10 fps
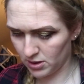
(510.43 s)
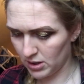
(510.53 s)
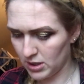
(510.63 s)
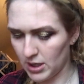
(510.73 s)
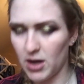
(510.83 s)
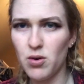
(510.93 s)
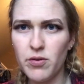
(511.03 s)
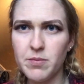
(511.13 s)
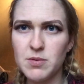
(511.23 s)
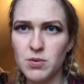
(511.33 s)
I don't know
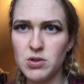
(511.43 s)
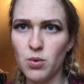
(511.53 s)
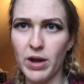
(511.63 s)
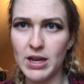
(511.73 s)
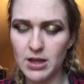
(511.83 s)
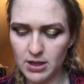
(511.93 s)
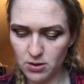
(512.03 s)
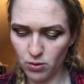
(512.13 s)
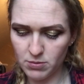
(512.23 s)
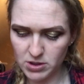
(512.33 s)
if I'm supposed to wet it like a
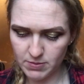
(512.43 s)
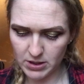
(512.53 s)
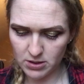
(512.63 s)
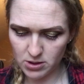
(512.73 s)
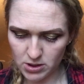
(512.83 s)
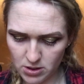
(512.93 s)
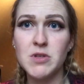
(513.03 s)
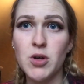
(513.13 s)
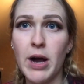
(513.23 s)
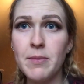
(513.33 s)
normal sponge.
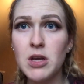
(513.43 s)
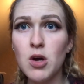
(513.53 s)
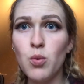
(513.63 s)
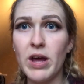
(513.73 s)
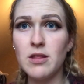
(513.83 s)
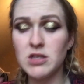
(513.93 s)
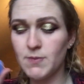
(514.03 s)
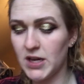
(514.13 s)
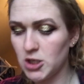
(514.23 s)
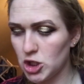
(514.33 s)
So I'm gonna go wet the
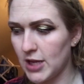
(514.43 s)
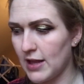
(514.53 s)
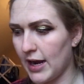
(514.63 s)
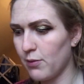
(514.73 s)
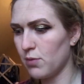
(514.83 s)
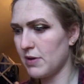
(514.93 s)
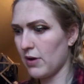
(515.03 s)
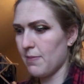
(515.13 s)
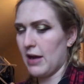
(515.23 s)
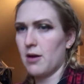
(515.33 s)
sponge and then I will be
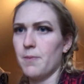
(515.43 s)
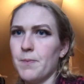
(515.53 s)
right back.